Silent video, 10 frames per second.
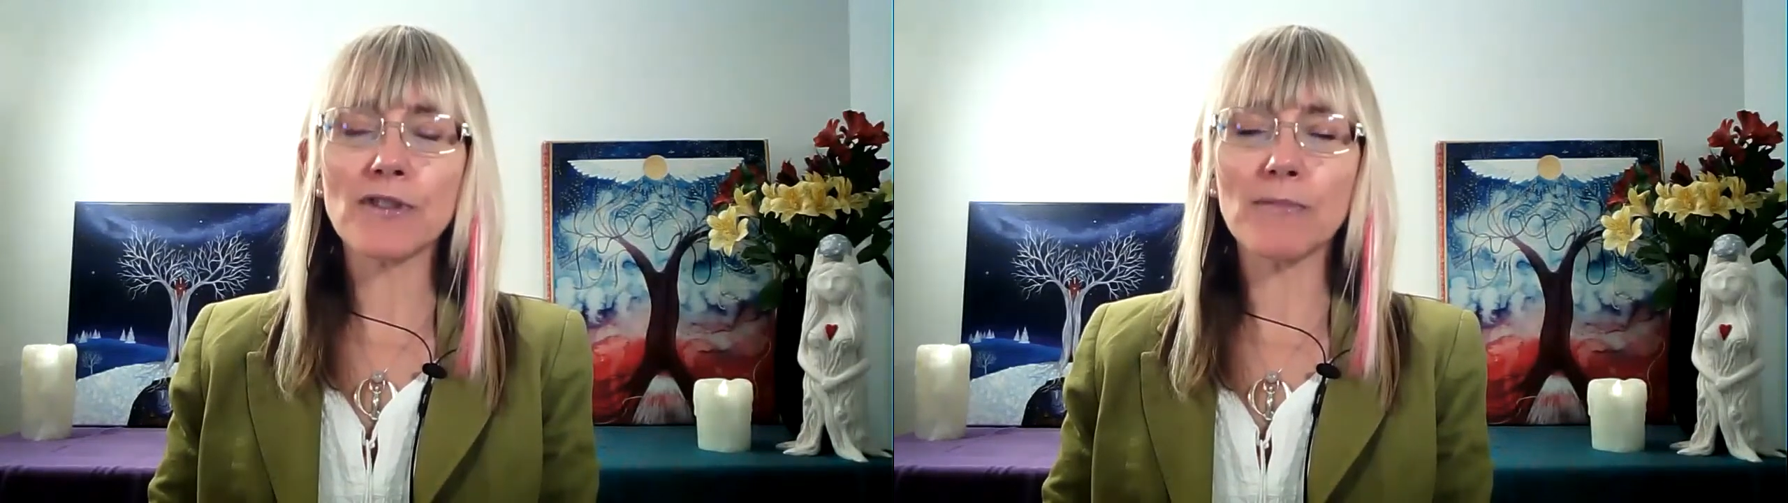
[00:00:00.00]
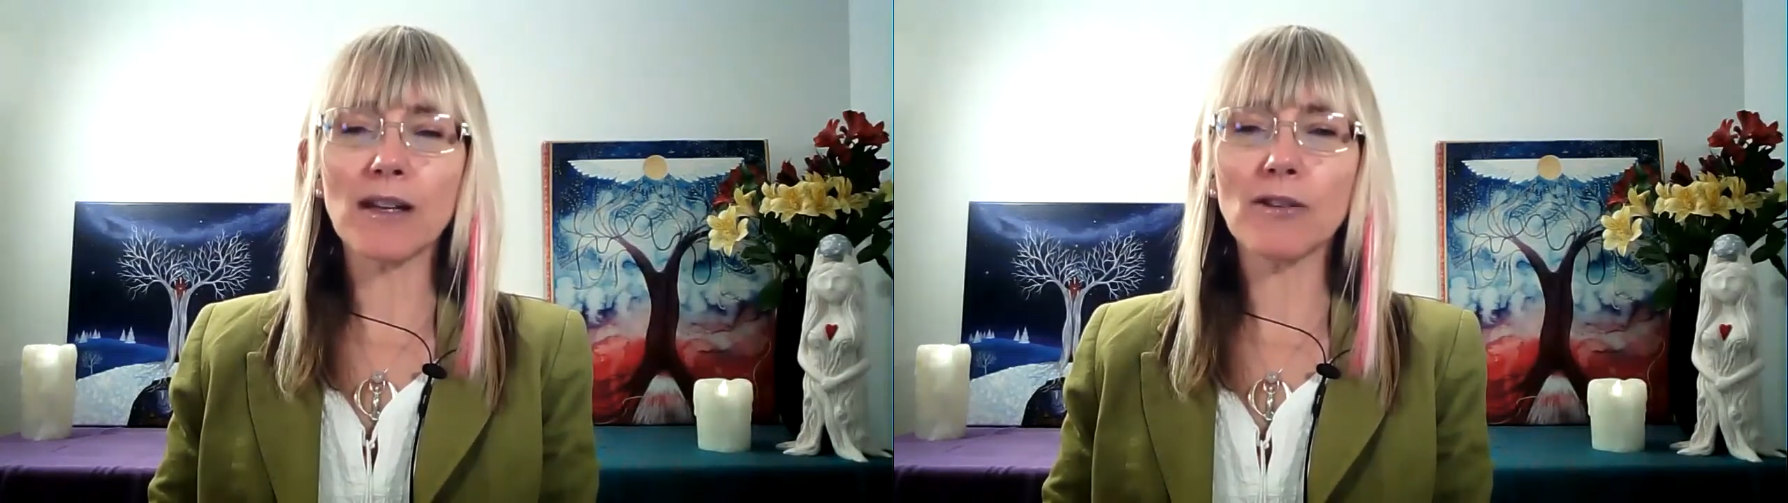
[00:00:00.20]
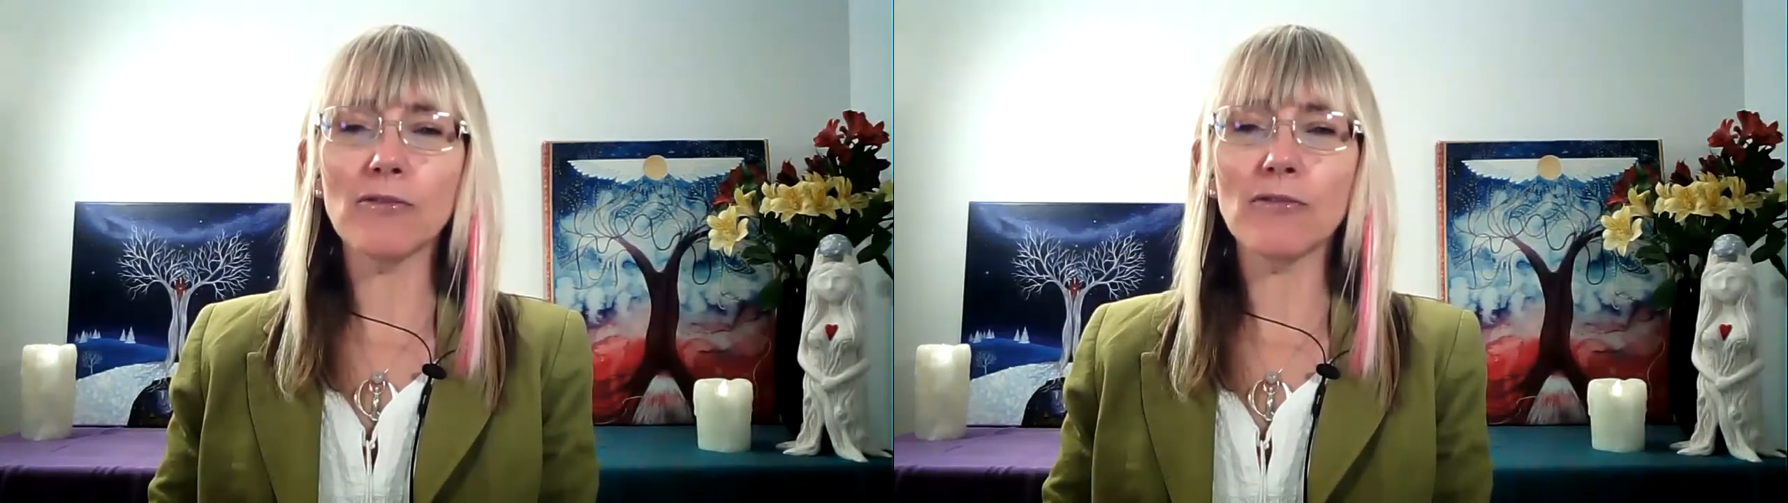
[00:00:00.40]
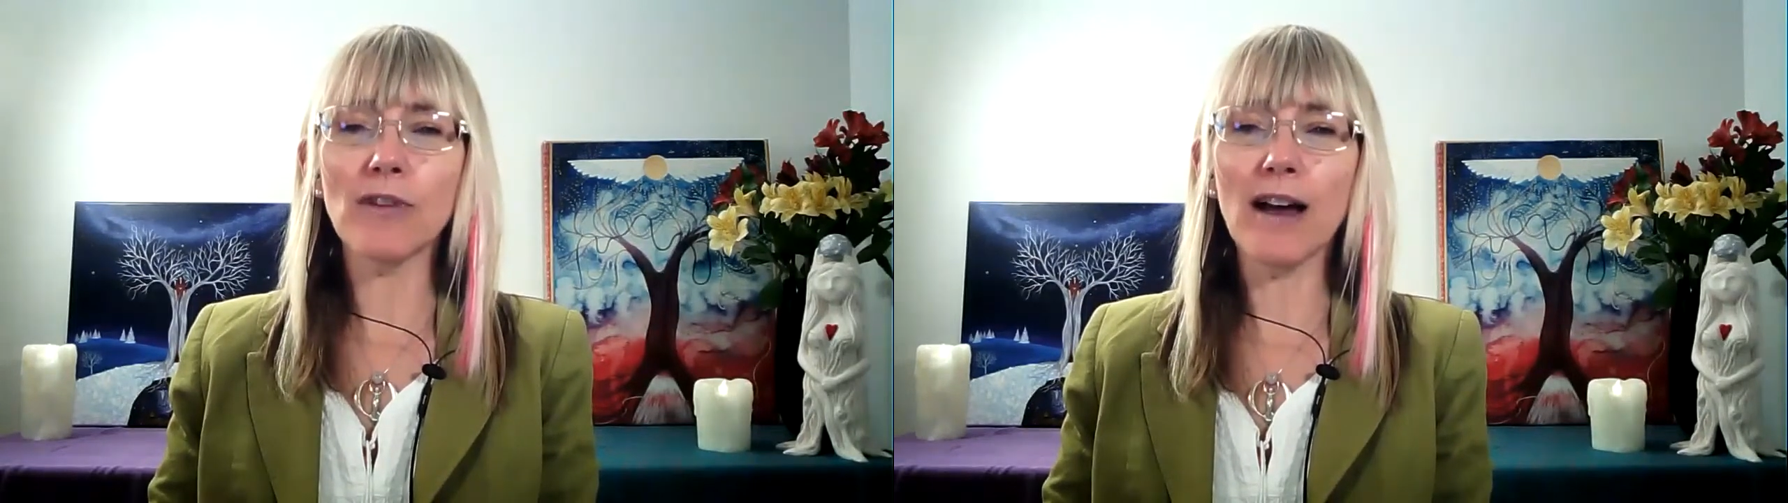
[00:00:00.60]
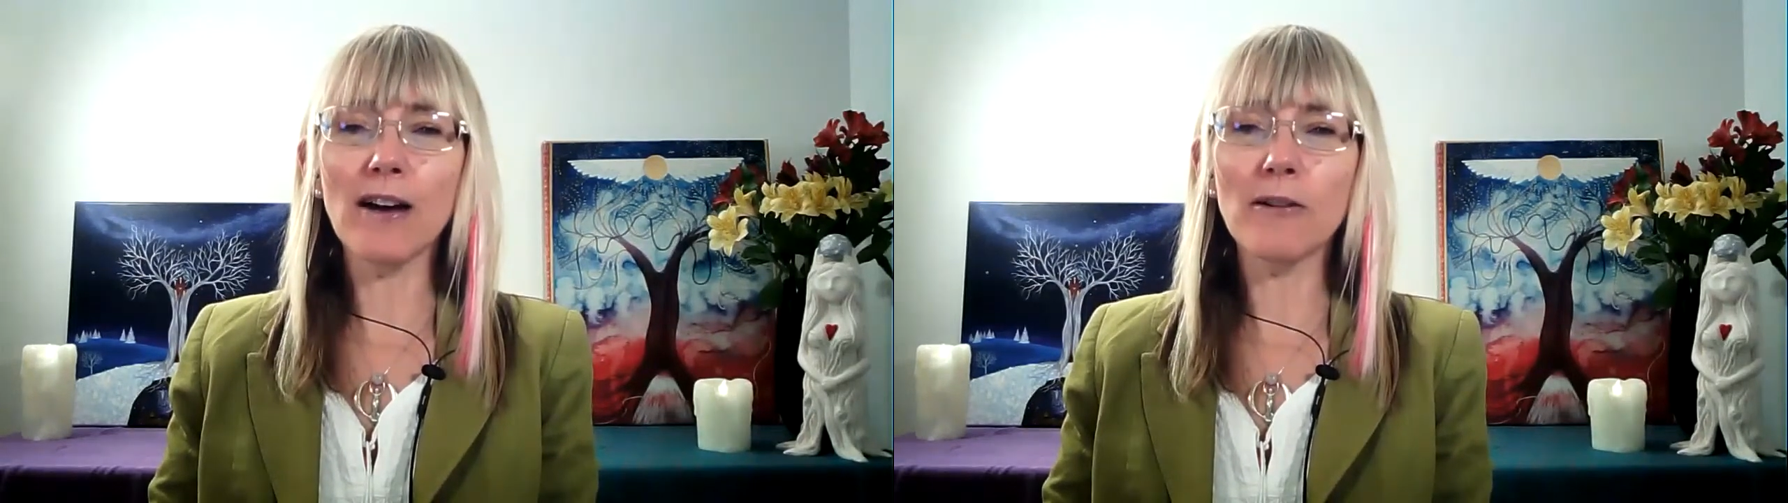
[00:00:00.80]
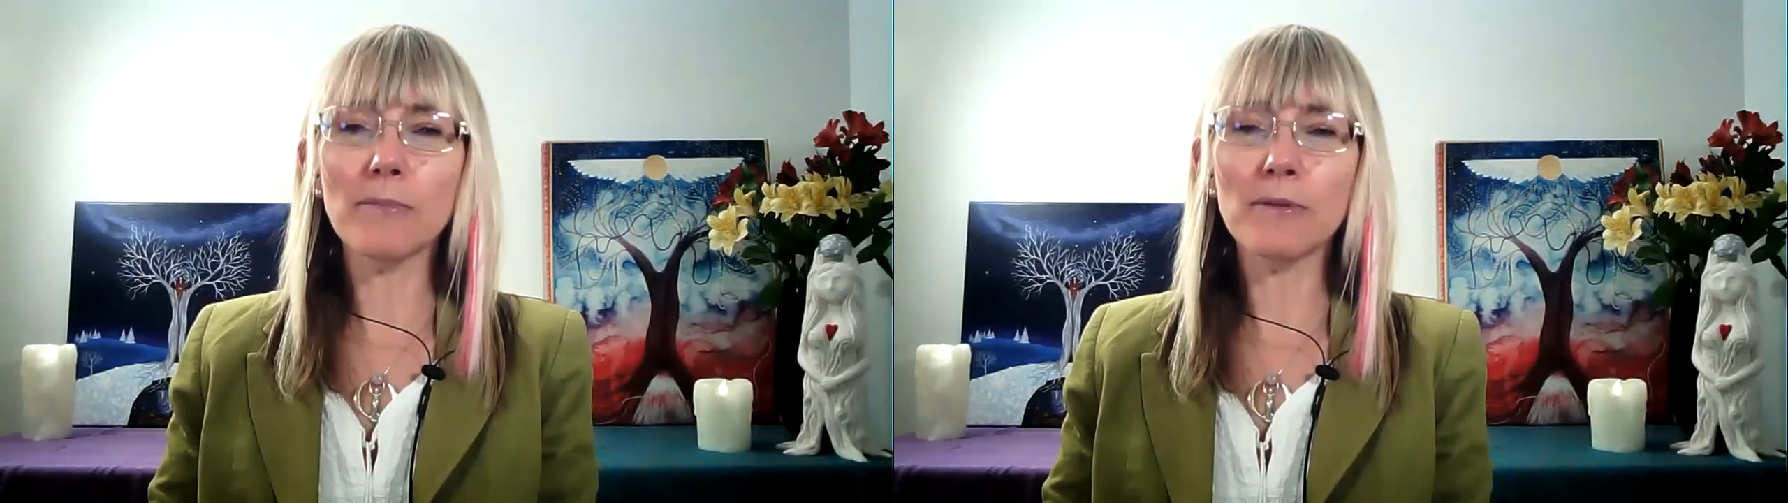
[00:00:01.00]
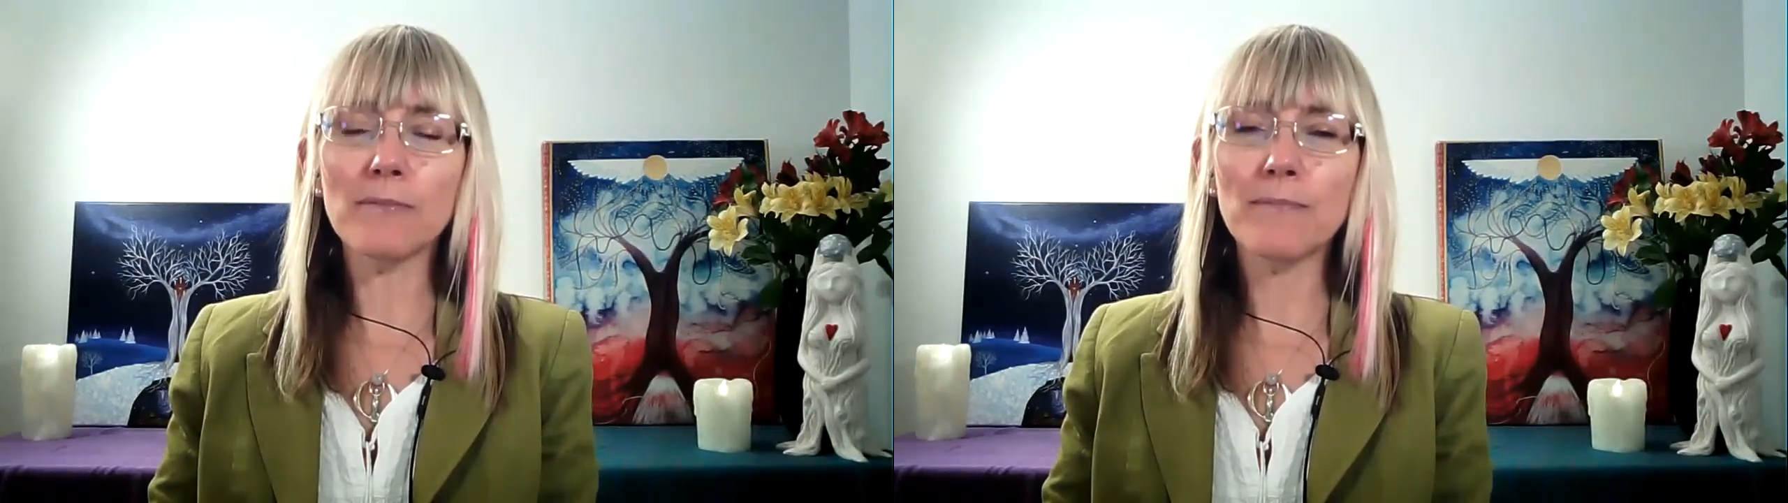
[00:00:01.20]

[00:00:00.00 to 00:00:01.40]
to my call for help.